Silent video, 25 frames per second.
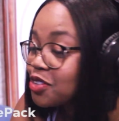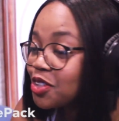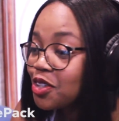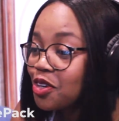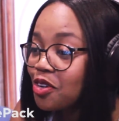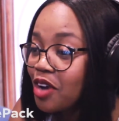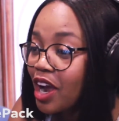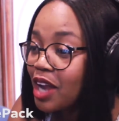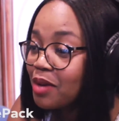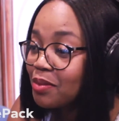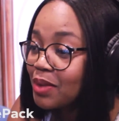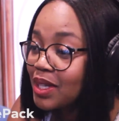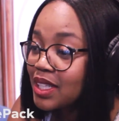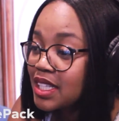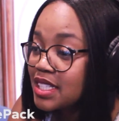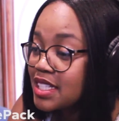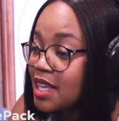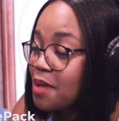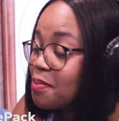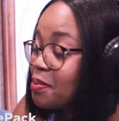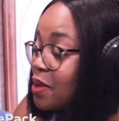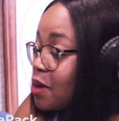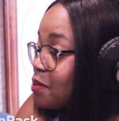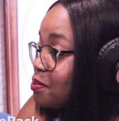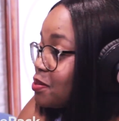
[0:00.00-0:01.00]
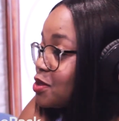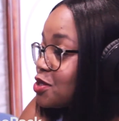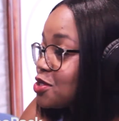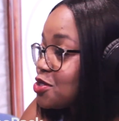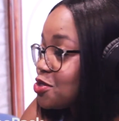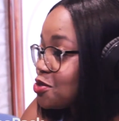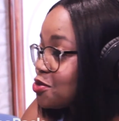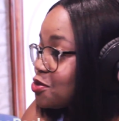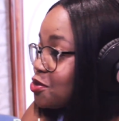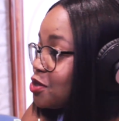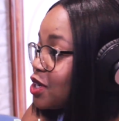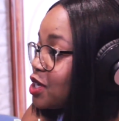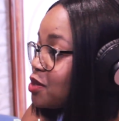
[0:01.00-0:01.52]
of the grandmothers I bump
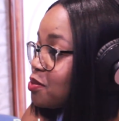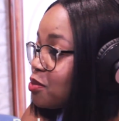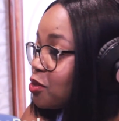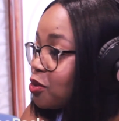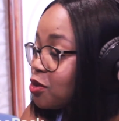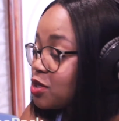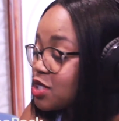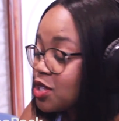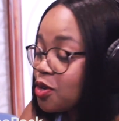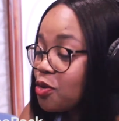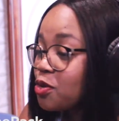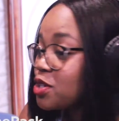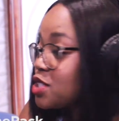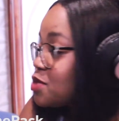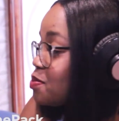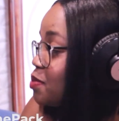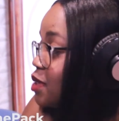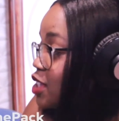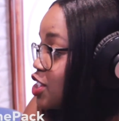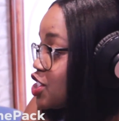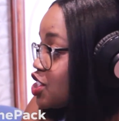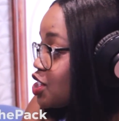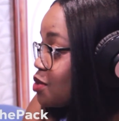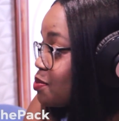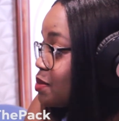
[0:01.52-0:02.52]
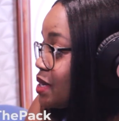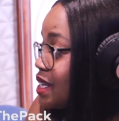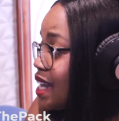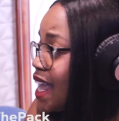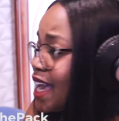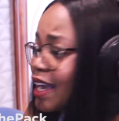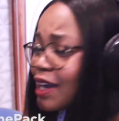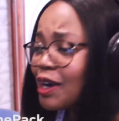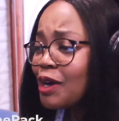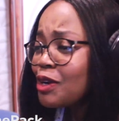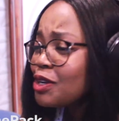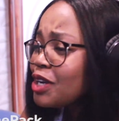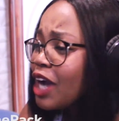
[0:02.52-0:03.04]
into in malls are always pinching me,
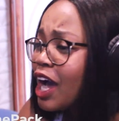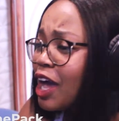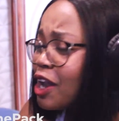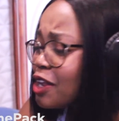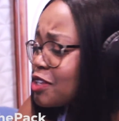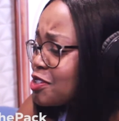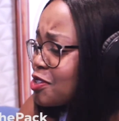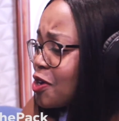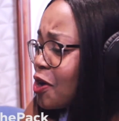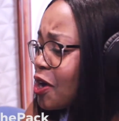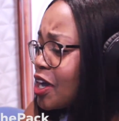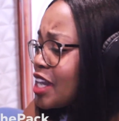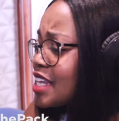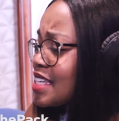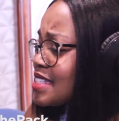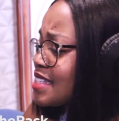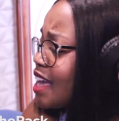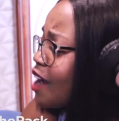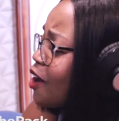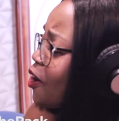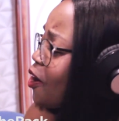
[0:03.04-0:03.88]
like, "Makala so good, isa